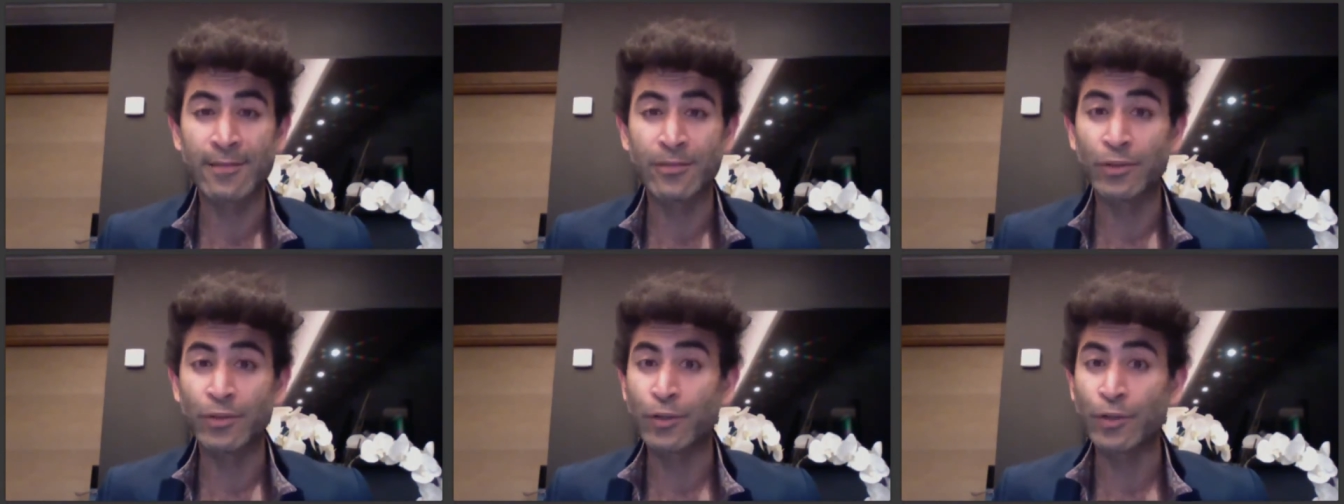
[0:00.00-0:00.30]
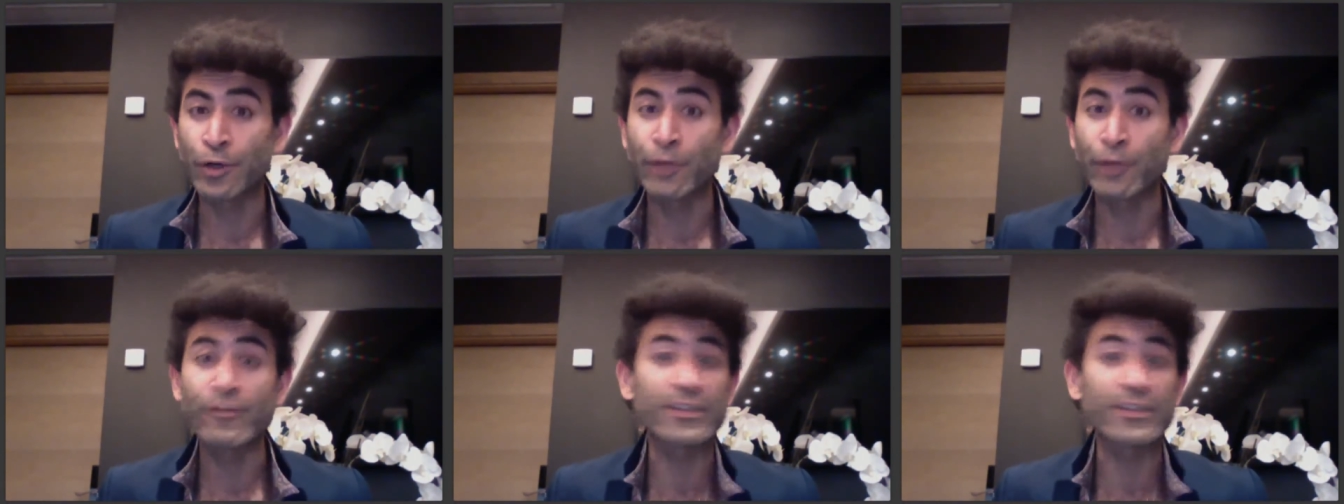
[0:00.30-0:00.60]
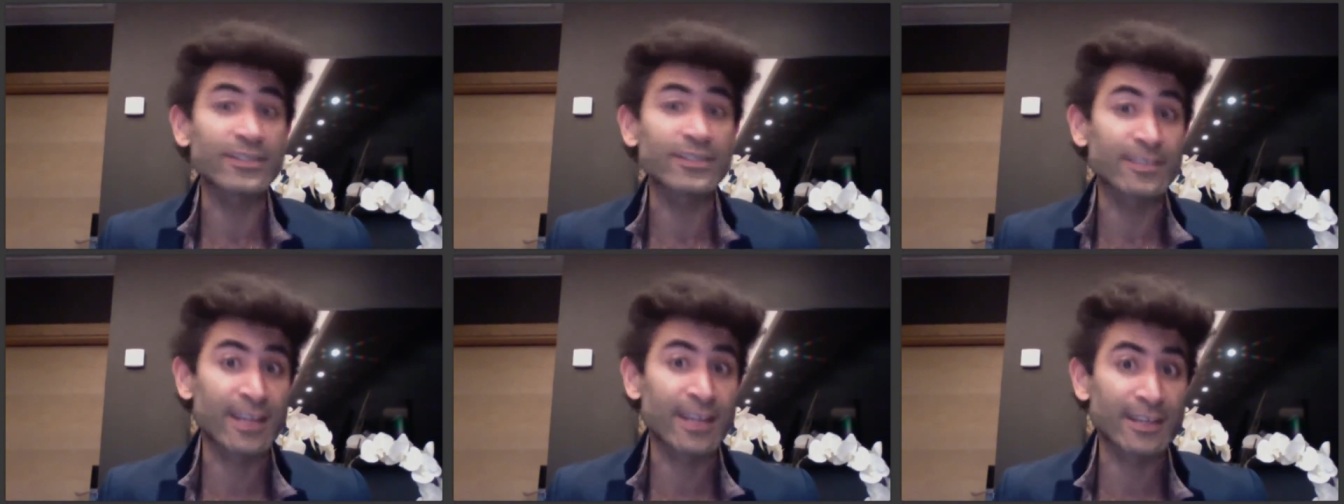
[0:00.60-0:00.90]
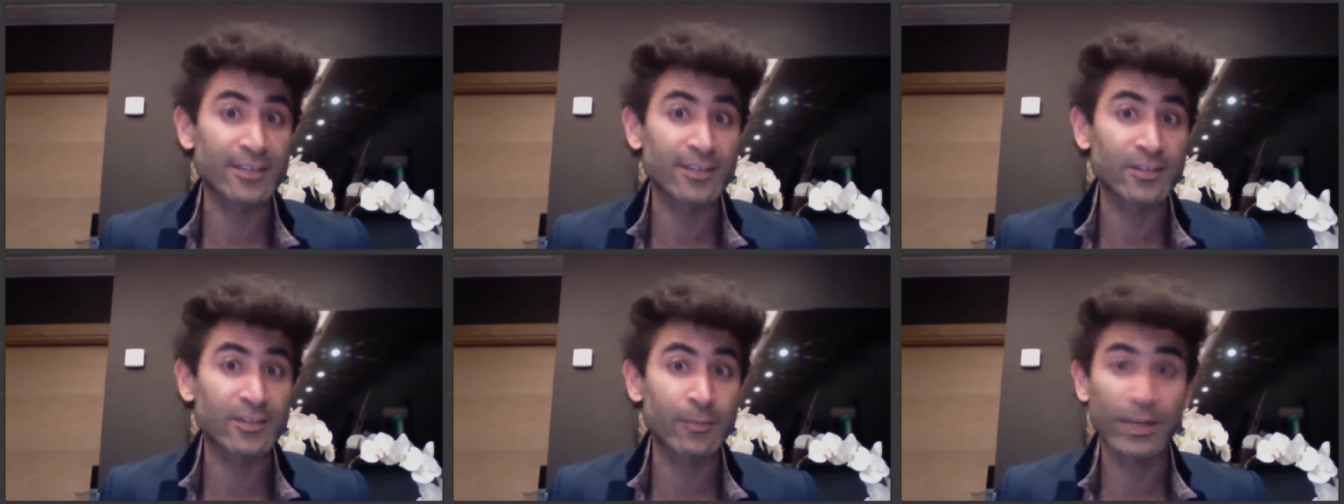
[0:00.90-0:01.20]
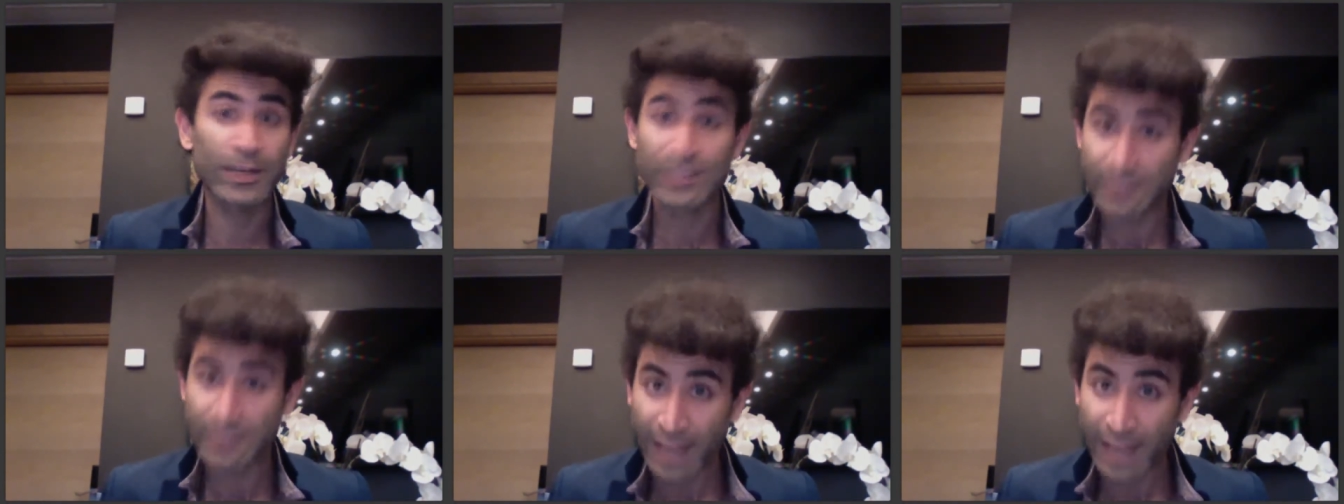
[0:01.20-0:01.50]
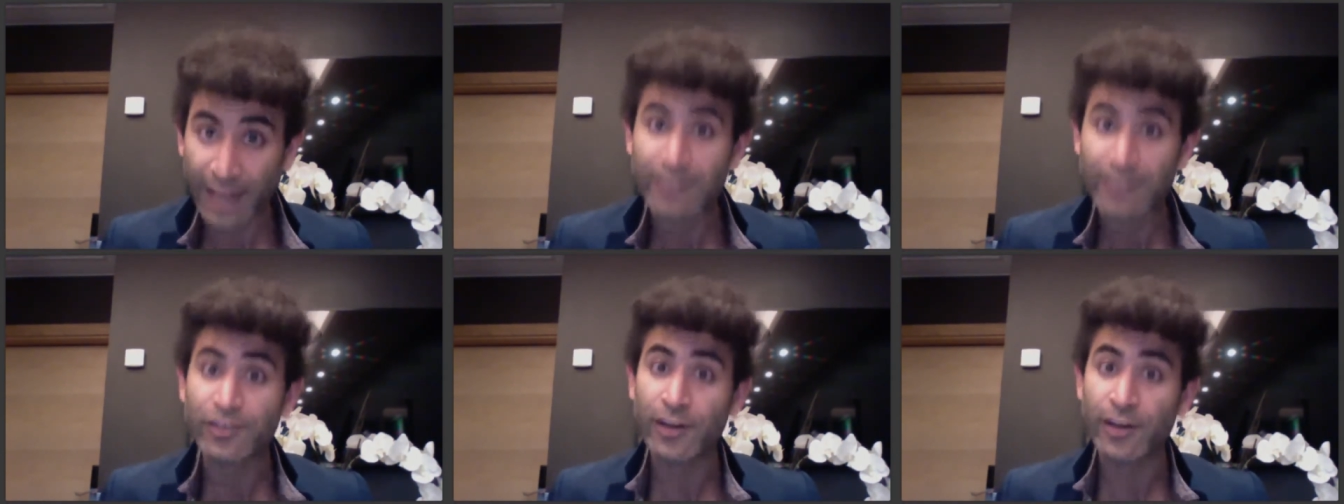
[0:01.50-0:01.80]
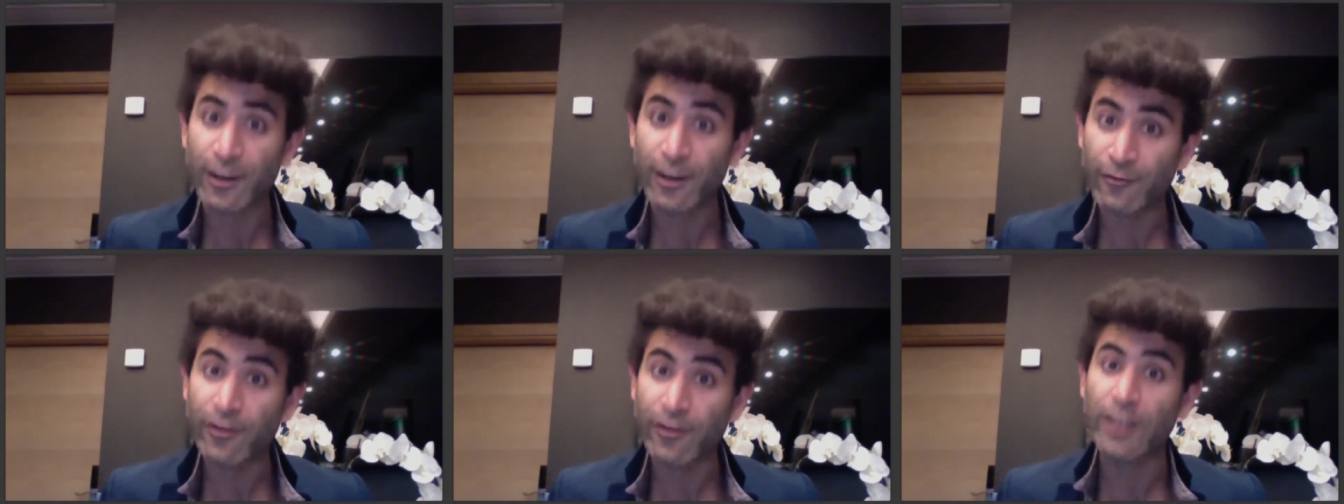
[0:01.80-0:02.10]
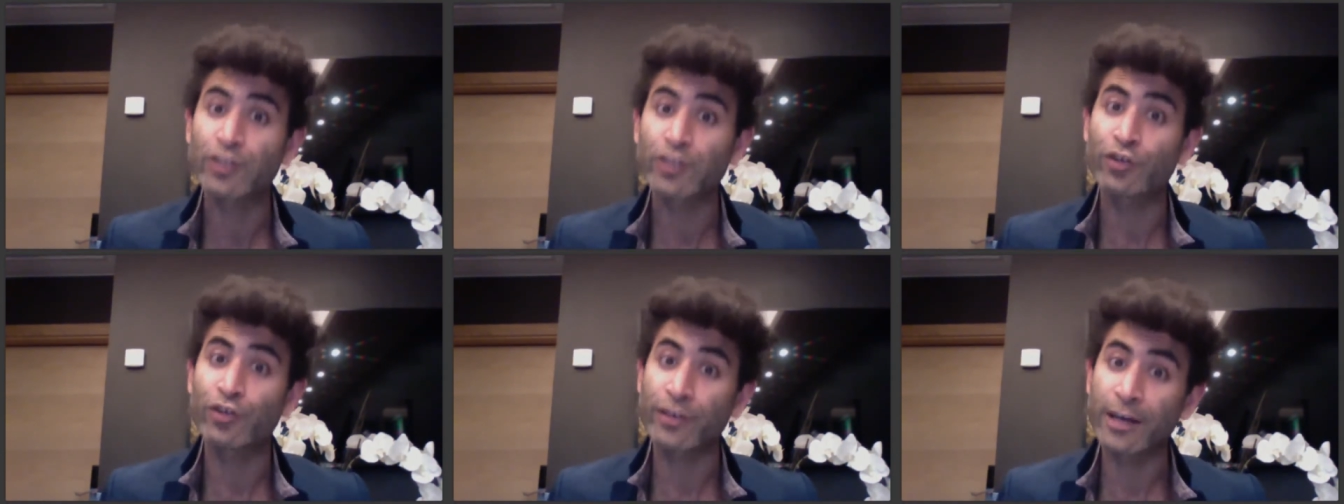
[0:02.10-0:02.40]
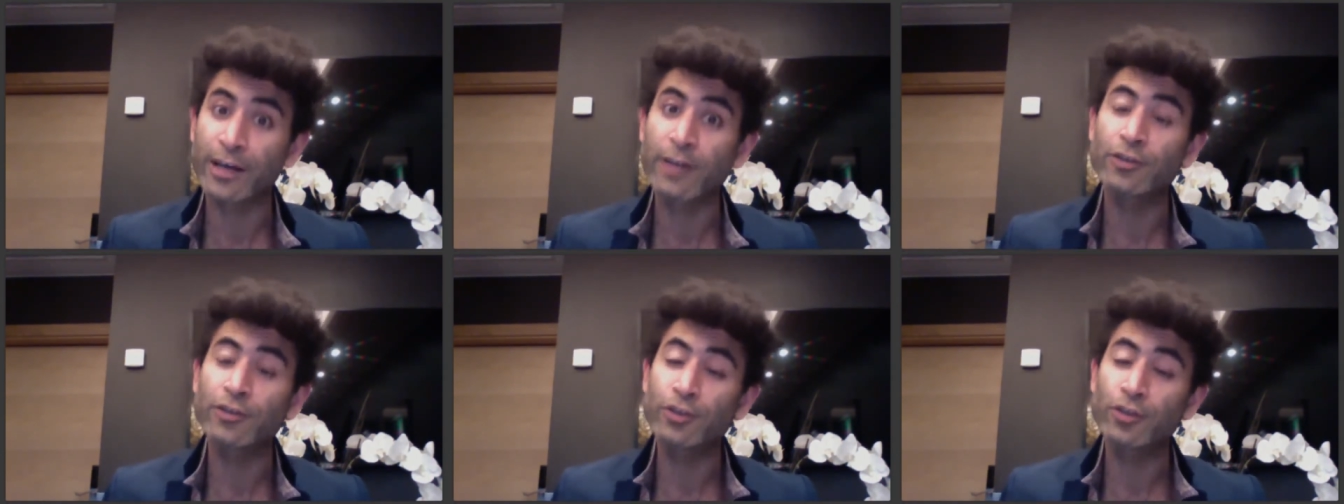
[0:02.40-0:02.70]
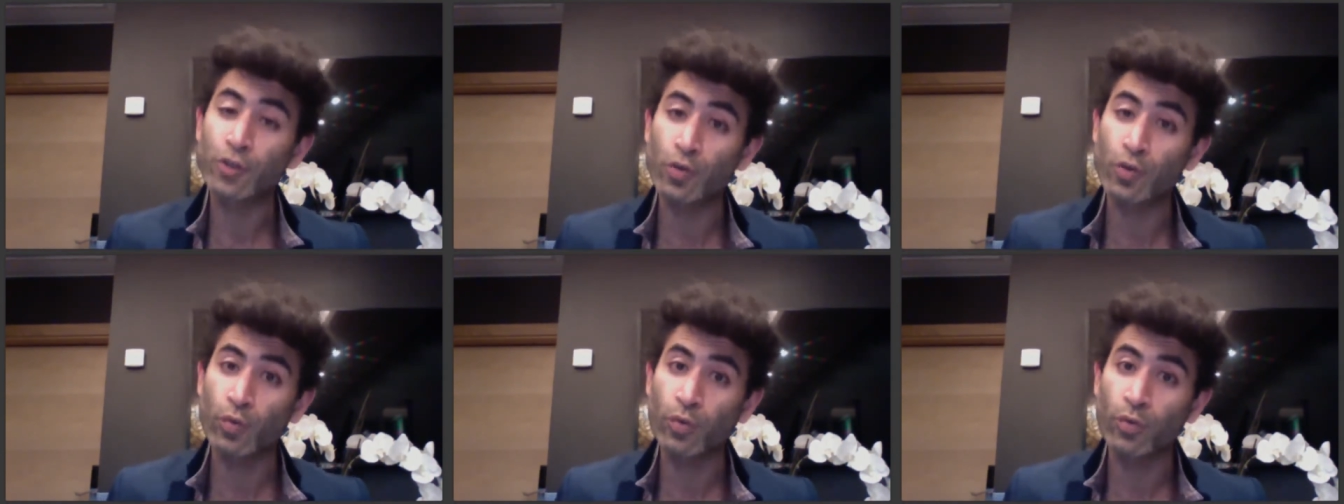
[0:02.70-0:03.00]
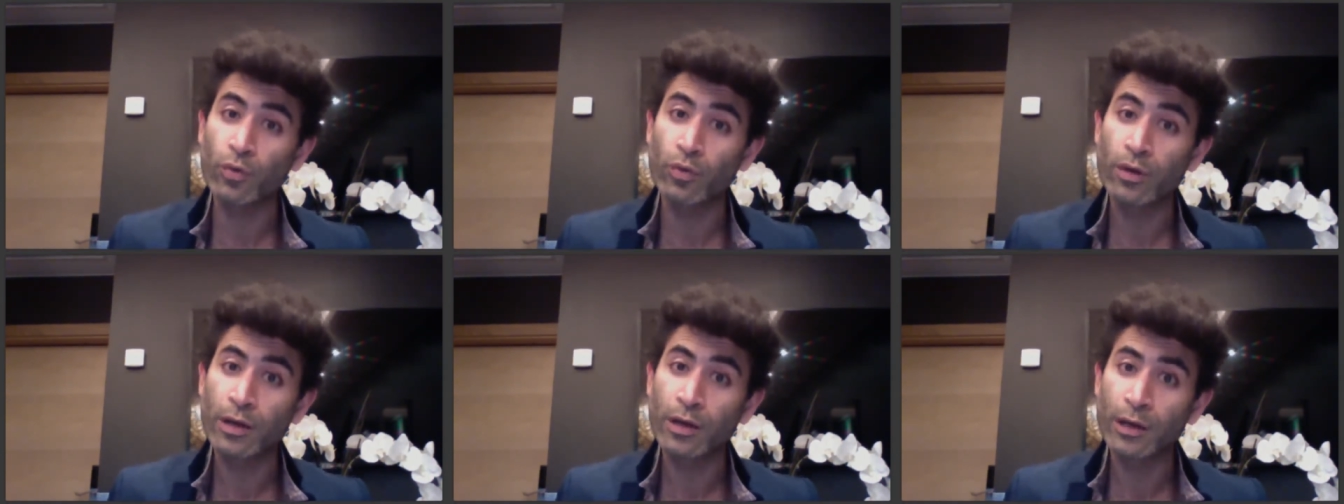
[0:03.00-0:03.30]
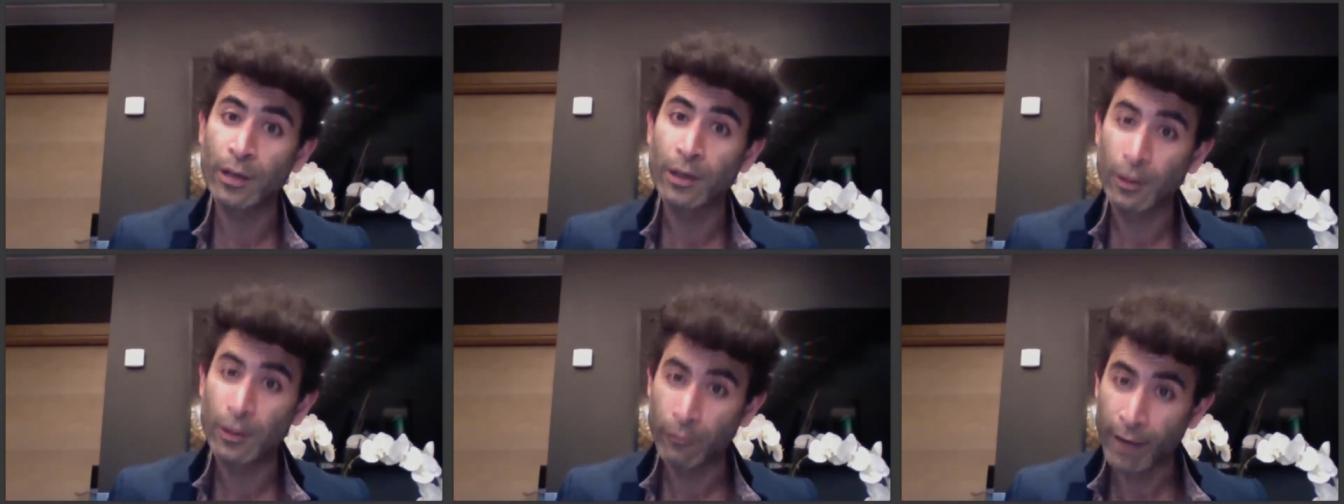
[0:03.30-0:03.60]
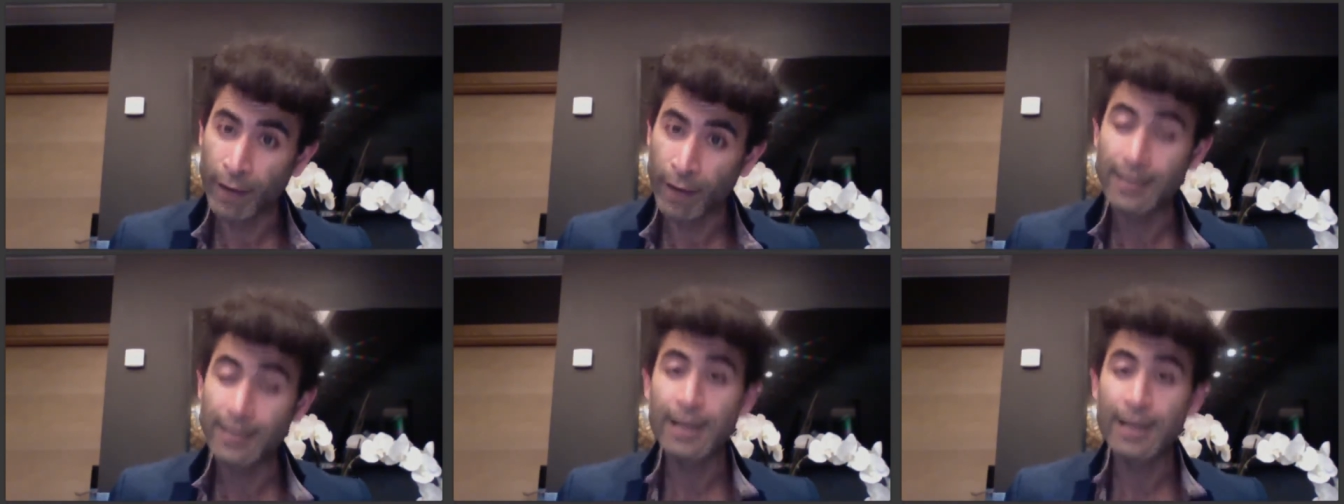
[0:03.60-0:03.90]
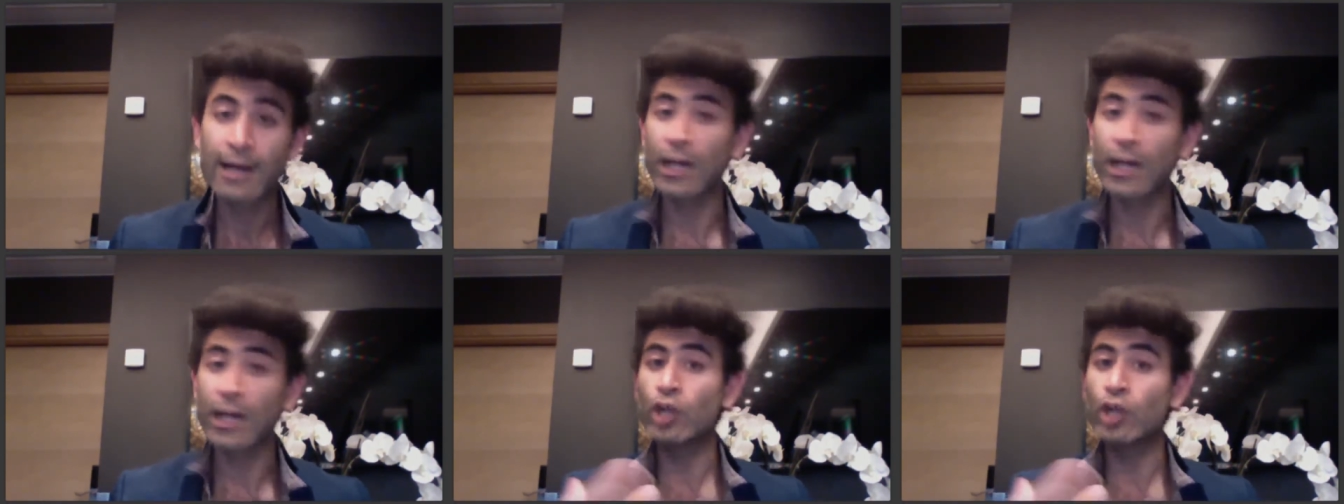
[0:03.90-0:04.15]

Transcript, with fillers: nervousness because that is going to affect your gut too, right?